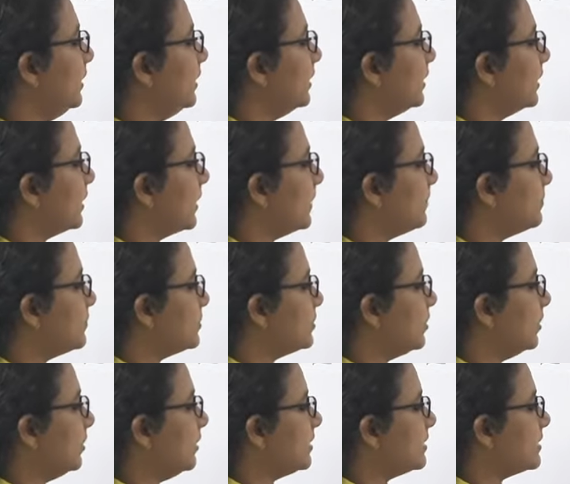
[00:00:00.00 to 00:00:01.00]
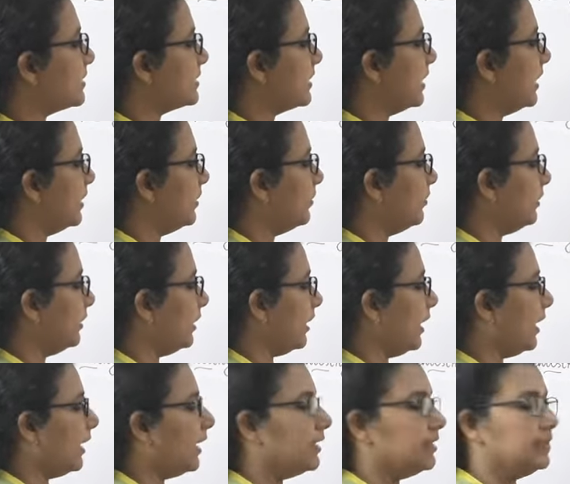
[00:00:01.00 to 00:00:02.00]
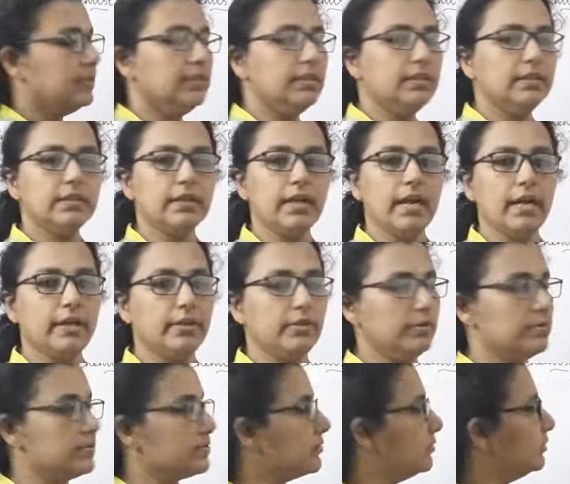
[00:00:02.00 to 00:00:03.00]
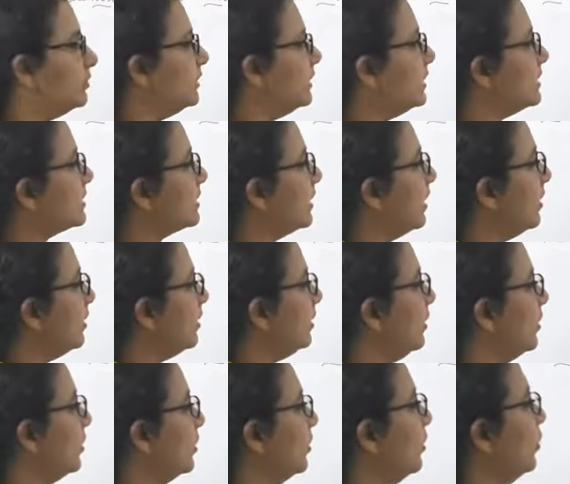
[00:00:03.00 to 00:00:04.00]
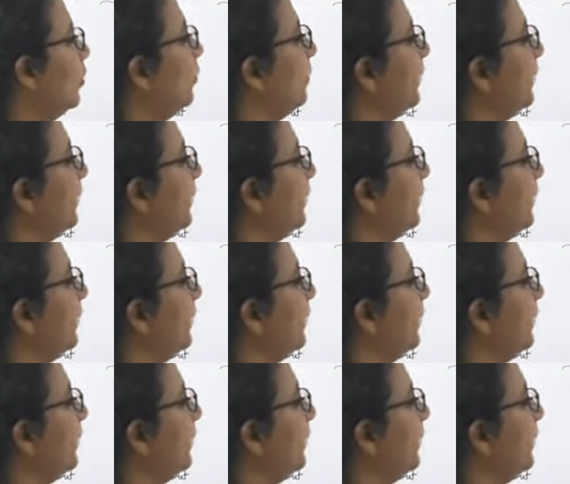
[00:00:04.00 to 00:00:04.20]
krypton, xenon and radon. So these are group